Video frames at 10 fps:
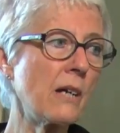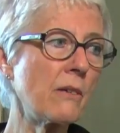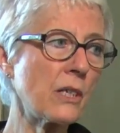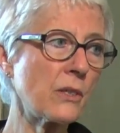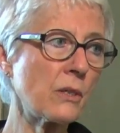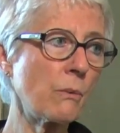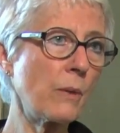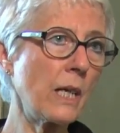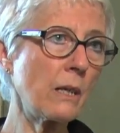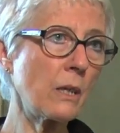areas
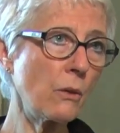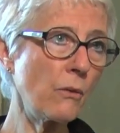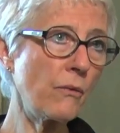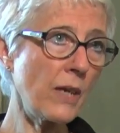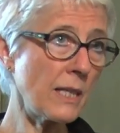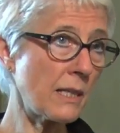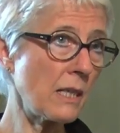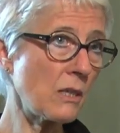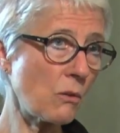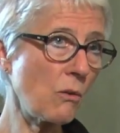where you face
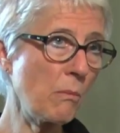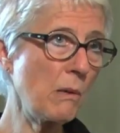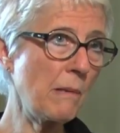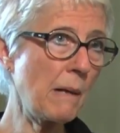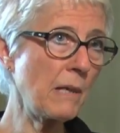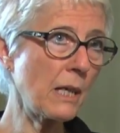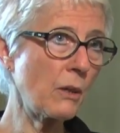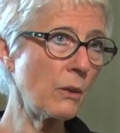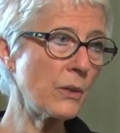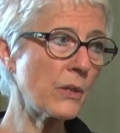these global
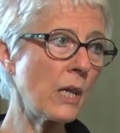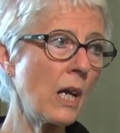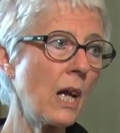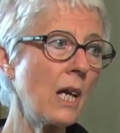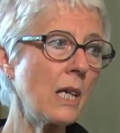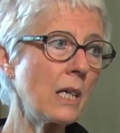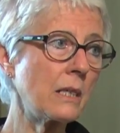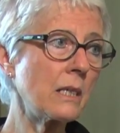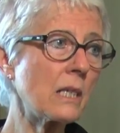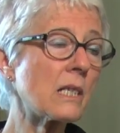public goods,
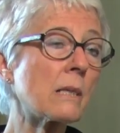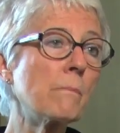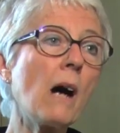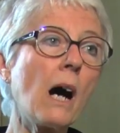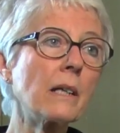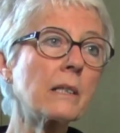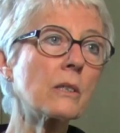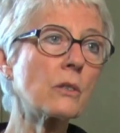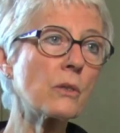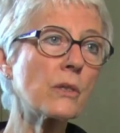it is smart
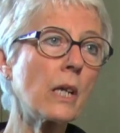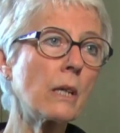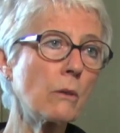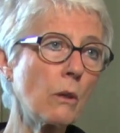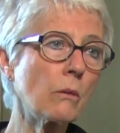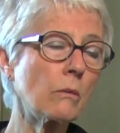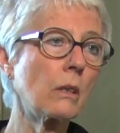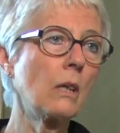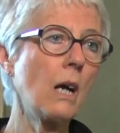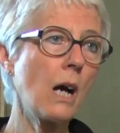to say, no,
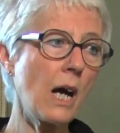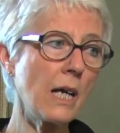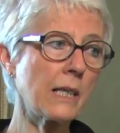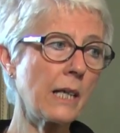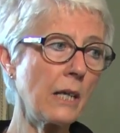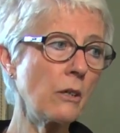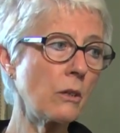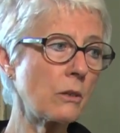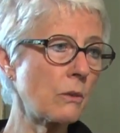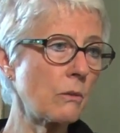I
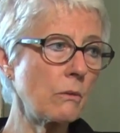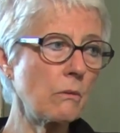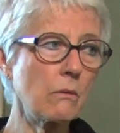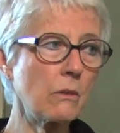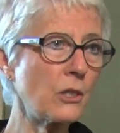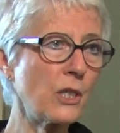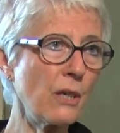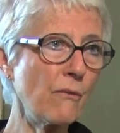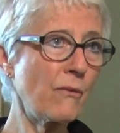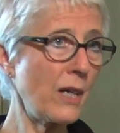cannot
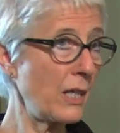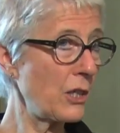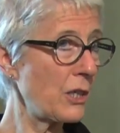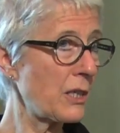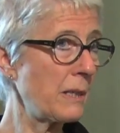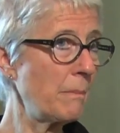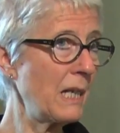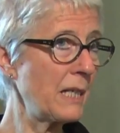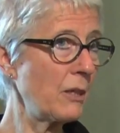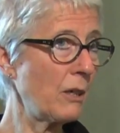achieve financial
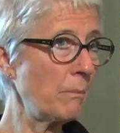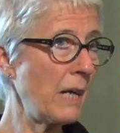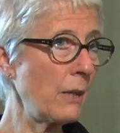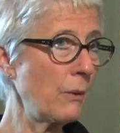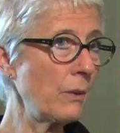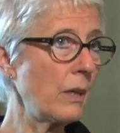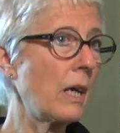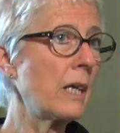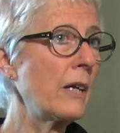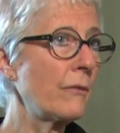stability on my own.
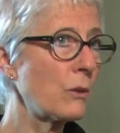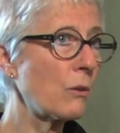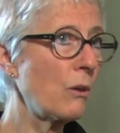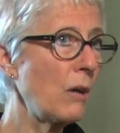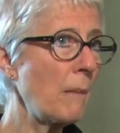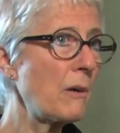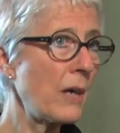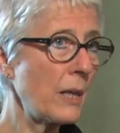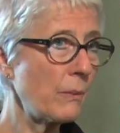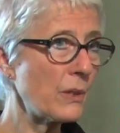I have to
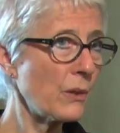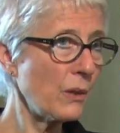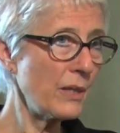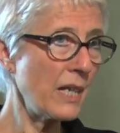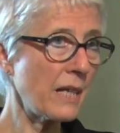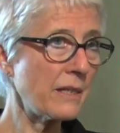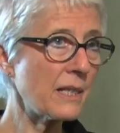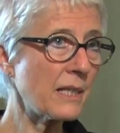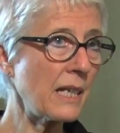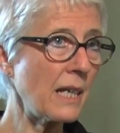collaborate with all the
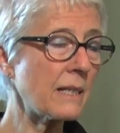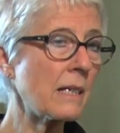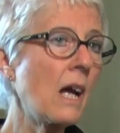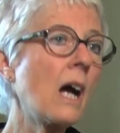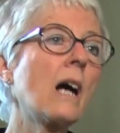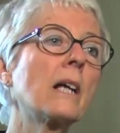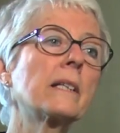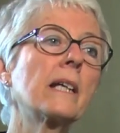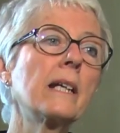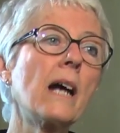other states,
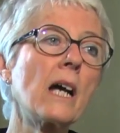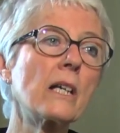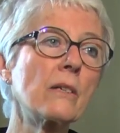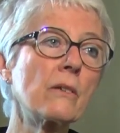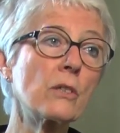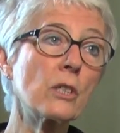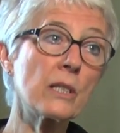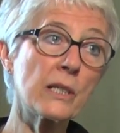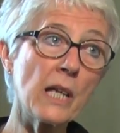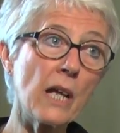and then I
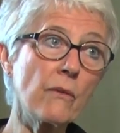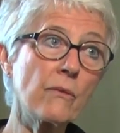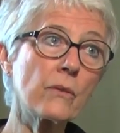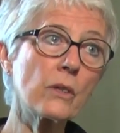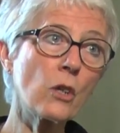save the